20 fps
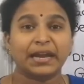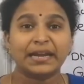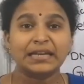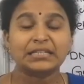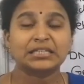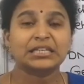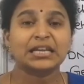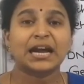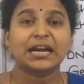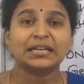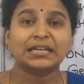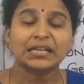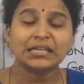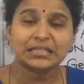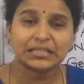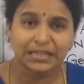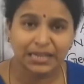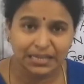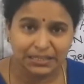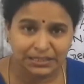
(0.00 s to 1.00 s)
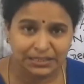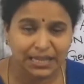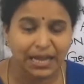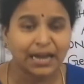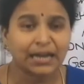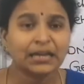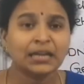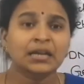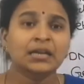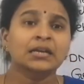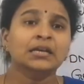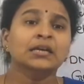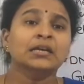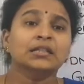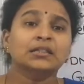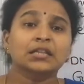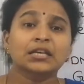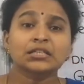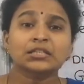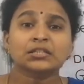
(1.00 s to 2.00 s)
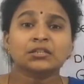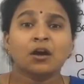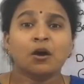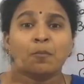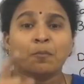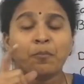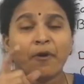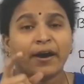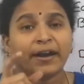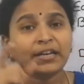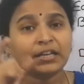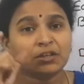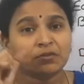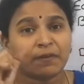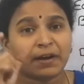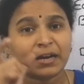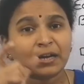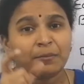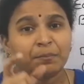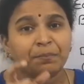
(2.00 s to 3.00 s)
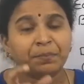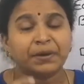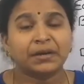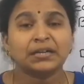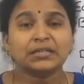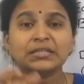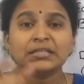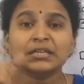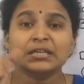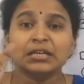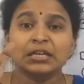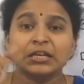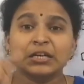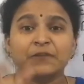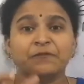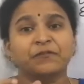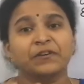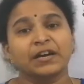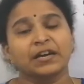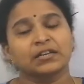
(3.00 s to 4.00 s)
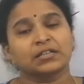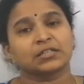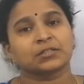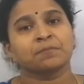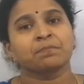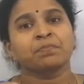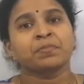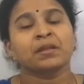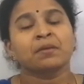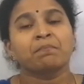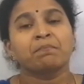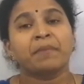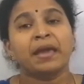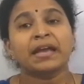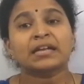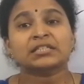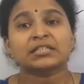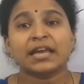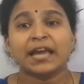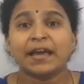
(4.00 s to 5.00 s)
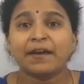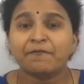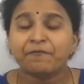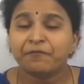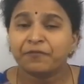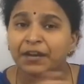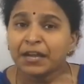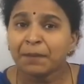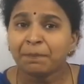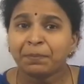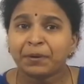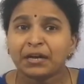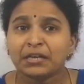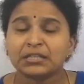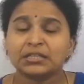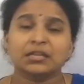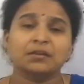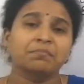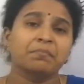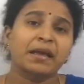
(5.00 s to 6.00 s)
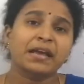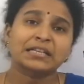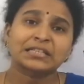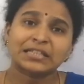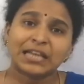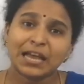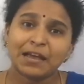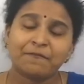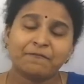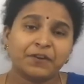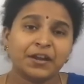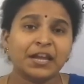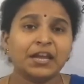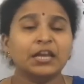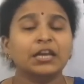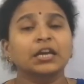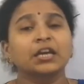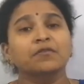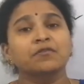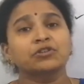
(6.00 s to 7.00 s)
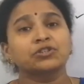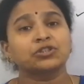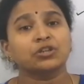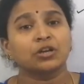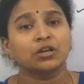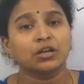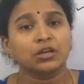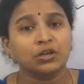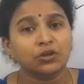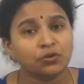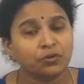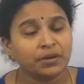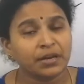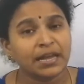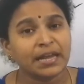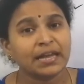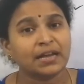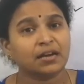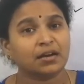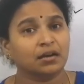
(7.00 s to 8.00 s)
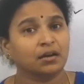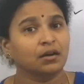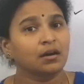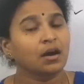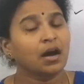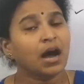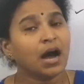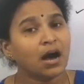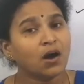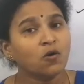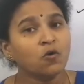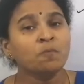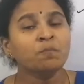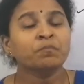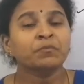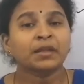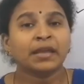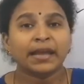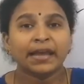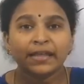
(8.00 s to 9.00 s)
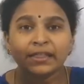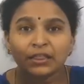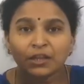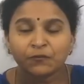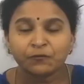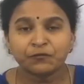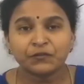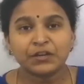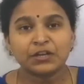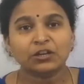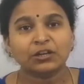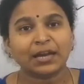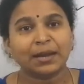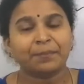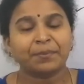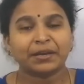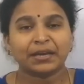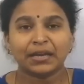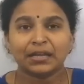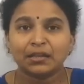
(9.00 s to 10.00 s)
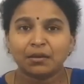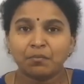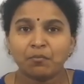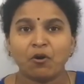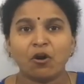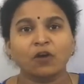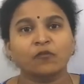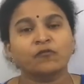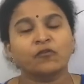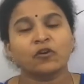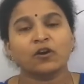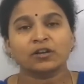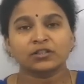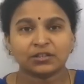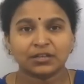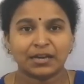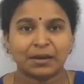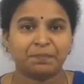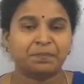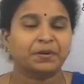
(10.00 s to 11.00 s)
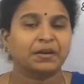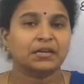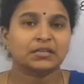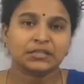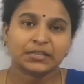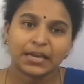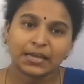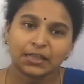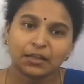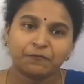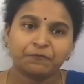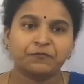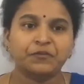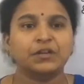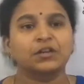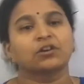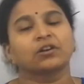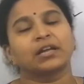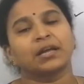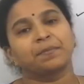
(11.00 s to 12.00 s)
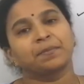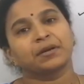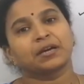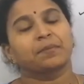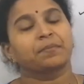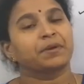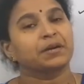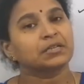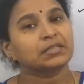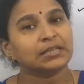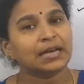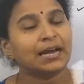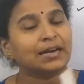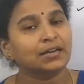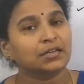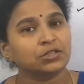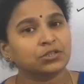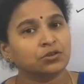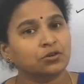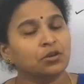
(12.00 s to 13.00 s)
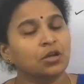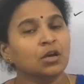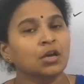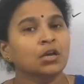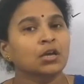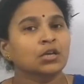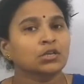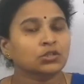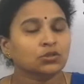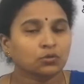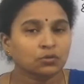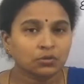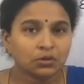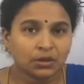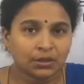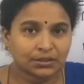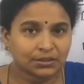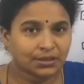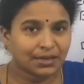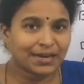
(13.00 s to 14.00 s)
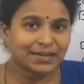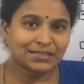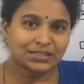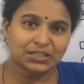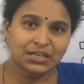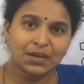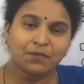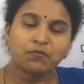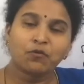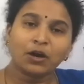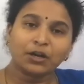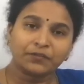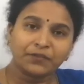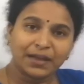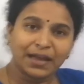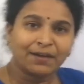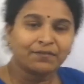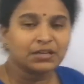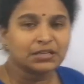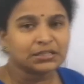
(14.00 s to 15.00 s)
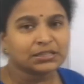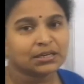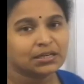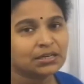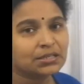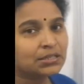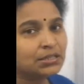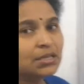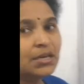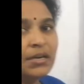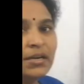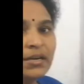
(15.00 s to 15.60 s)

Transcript: NCERT says that this 0.1% difference makes every person, makes every individual unique. How? In the phenotypic, in the morphological appearance, in the phenotypic appearance. Understood? So let's see what we have discussed.